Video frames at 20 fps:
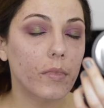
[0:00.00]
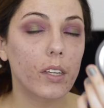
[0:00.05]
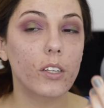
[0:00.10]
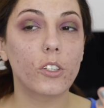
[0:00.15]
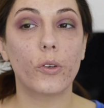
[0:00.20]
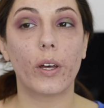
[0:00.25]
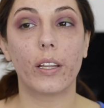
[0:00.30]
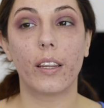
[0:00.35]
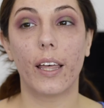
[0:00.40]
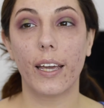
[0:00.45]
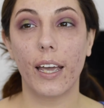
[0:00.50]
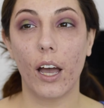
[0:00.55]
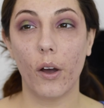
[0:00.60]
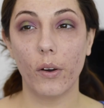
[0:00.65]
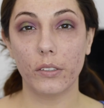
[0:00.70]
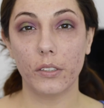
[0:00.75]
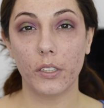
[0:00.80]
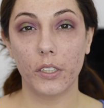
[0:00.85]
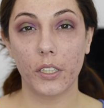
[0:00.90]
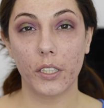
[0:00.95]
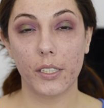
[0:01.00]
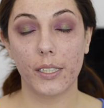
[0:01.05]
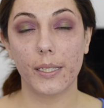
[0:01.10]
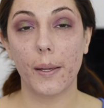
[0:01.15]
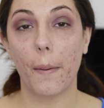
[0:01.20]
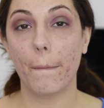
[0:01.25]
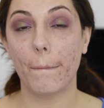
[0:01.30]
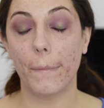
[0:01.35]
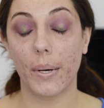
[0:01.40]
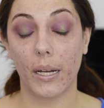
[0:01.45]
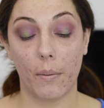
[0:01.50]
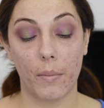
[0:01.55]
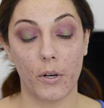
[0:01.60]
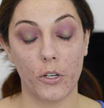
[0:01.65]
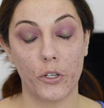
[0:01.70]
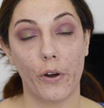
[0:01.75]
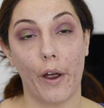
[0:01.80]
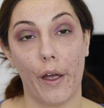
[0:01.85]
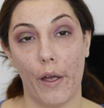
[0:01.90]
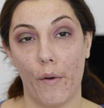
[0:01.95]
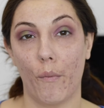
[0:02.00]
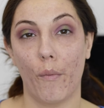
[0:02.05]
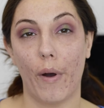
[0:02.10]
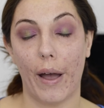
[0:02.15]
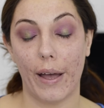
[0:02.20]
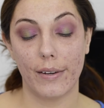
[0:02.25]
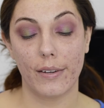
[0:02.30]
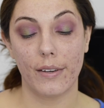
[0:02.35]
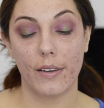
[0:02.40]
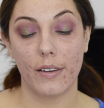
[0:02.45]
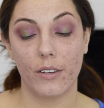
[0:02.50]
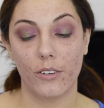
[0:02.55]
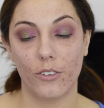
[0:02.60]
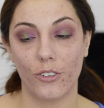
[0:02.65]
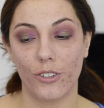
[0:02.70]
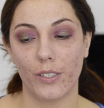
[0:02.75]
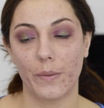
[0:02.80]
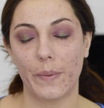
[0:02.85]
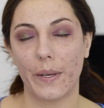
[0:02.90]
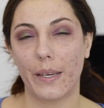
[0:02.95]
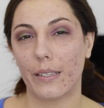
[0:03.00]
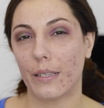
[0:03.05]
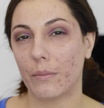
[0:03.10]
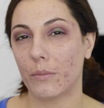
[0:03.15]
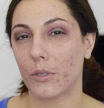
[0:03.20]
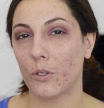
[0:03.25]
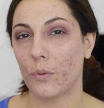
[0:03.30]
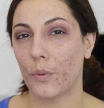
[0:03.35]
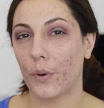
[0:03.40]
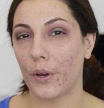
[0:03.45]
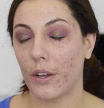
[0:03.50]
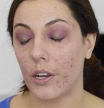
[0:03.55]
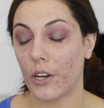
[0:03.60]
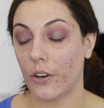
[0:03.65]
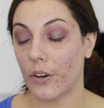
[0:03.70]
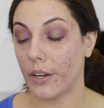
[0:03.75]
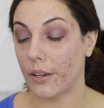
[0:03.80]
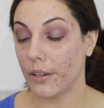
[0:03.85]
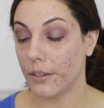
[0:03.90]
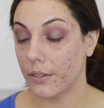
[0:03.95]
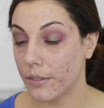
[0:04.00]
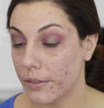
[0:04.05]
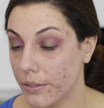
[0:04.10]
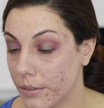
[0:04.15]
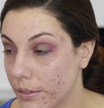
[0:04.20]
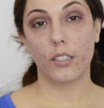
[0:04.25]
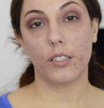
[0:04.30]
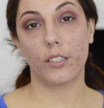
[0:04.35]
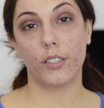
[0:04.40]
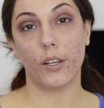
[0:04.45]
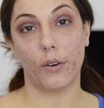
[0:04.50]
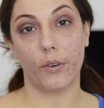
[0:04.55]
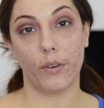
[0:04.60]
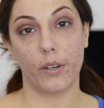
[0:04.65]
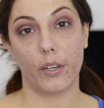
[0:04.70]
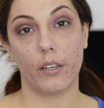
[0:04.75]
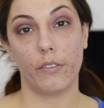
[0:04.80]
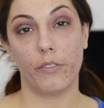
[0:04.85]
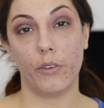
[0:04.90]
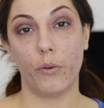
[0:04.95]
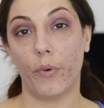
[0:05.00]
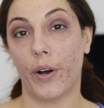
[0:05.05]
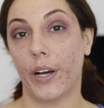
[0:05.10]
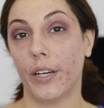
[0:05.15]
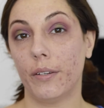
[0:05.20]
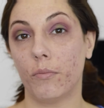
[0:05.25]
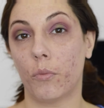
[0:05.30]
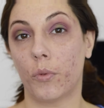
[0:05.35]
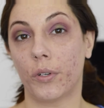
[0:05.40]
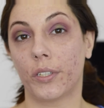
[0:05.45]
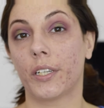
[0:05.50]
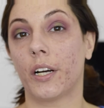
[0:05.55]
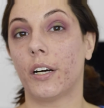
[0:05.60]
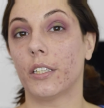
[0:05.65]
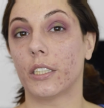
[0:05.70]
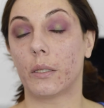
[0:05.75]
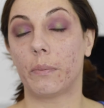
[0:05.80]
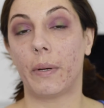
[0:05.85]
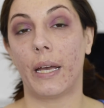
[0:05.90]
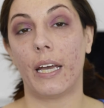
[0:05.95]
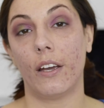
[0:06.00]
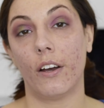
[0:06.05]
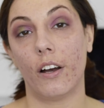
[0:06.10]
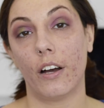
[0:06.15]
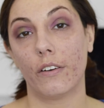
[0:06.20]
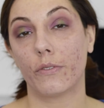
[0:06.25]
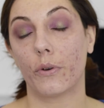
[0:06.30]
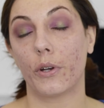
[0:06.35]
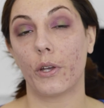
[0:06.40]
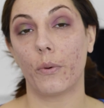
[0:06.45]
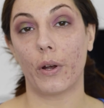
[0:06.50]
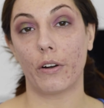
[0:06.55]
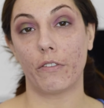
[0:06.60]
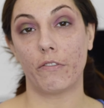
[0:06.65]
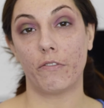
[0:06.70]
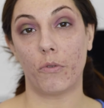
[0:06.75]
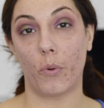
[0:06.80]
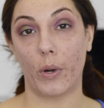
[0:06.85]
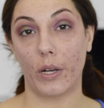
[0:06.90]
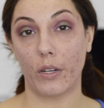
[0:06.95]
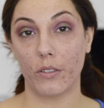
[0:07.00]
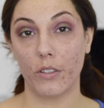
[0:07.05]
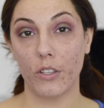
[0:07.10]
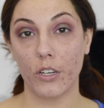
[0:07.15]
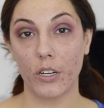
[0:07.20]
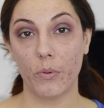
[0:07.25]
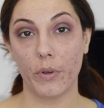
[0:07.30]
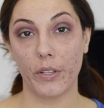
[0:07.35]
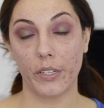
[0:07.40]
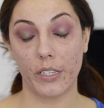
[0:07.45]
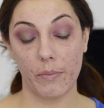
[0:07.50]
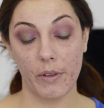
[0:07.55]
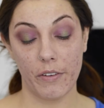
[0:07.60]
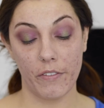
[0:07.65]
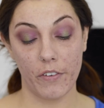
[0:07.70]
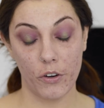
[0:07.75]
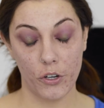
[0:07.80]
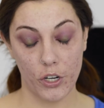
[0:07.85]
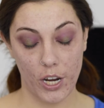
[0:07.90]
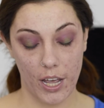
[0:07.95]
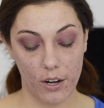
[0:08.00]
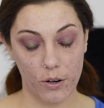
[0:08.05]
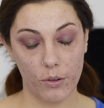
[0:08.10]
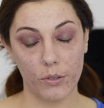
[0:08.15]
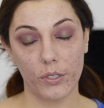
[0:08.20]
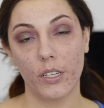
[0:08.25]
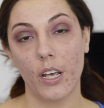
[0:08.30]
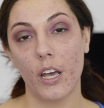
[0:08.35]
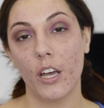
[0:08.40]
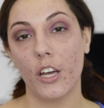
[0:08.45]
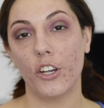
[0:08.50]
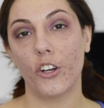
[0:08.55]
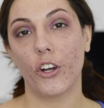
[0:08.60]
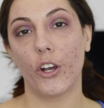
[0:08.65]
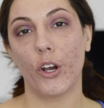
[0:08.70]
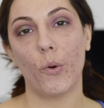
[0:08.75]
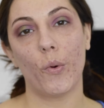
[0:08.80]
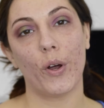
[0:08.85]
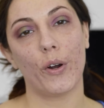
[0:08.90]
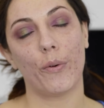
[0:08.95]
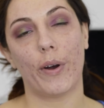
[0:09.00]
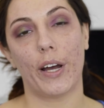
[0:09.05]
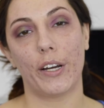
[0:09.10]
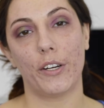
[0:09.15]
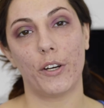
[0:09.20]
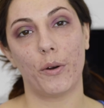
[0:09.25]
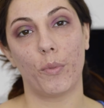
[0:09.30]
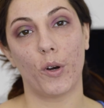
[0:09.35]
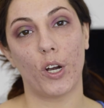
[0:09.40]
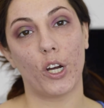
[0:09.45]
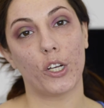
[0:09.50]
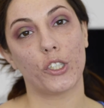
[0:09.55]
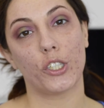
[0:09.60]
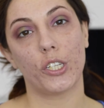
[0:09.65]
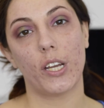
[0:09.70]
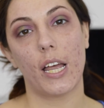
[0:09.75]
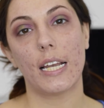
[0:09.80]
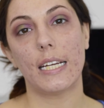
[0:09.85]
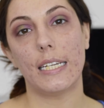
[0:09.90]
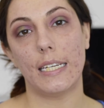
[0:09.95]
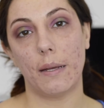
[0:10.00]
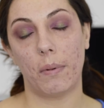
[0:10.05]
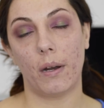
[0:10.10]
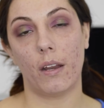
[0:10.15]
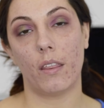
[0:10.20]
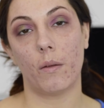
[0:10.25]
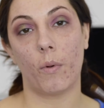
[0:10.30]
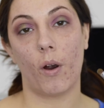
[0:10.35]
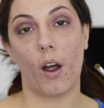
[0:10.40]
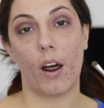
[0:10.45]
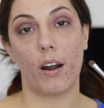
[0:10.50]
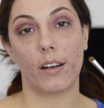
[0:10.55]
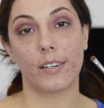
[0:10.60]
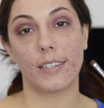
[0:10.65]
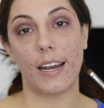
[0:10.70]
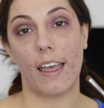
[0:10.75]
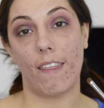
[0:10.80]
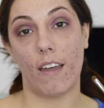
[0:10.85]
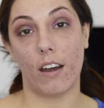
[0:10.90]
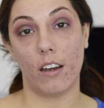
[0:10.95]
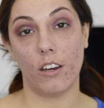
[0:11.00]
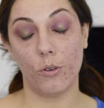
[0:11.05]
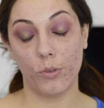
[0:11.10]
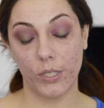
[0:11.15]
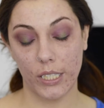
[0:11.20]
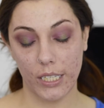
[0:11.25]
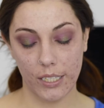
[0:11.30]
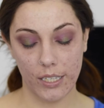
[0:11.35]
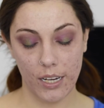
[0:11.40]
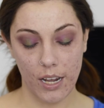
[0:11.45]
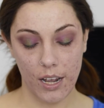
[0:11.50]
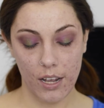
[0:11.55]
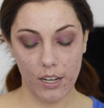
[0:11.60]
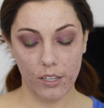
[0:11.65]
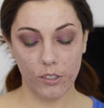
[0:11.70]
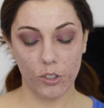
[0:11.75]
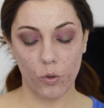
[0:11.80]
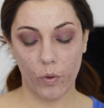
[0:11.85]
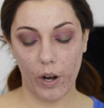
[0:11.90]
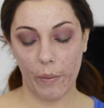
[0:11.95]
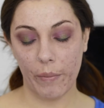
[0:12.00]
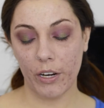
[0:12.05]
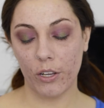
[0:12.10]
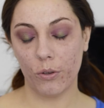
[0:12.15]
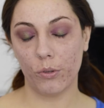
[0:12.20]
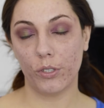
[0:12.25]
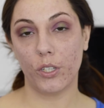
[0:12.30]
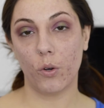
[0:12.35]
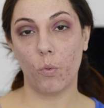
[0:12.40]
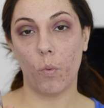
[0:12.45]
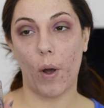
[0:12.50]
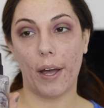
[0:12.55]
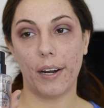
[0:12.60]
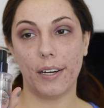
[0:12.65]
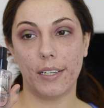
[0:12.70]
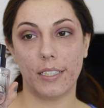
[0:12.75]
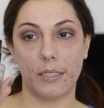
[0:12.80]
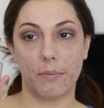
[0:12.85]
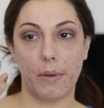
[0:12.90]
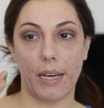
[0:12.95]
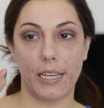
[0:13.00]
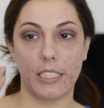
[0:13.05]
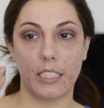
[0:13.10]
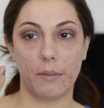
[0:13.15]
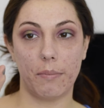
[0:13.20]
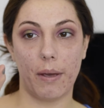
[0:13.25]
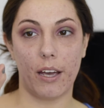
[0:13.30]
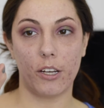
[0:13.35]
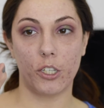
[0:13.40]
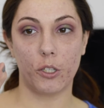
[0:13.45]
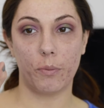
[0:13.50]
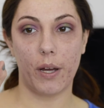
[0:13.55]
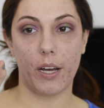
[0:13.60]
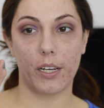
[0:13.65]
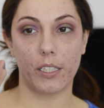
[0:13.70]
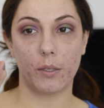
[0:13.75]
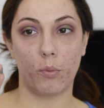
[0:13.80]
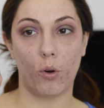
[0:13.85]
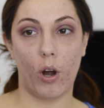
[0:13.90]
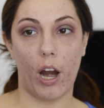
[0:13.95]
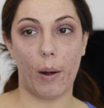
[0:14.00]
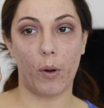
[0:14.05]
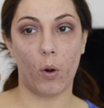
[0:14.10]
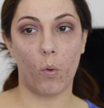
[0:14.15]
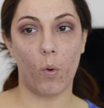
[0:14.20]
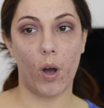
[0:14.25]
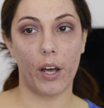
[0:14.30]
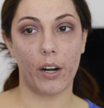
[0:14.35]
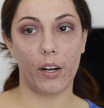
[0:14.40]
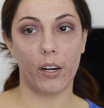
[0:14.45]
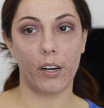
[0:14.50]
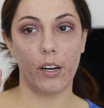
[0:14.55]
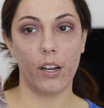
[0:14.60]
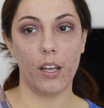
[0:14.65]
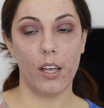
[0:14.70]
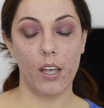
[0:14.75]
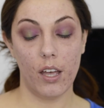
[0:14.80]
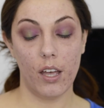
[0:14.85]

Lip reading: So I like how it looks, but I'm going to try it wet just because I'm super curious. So if you want more color payoff or you want a foiled look with some of your shadows, you're going to want to wet your brush, dip it in the product, and then use it. So what I'm going to use to wet is my Smashbox primer water.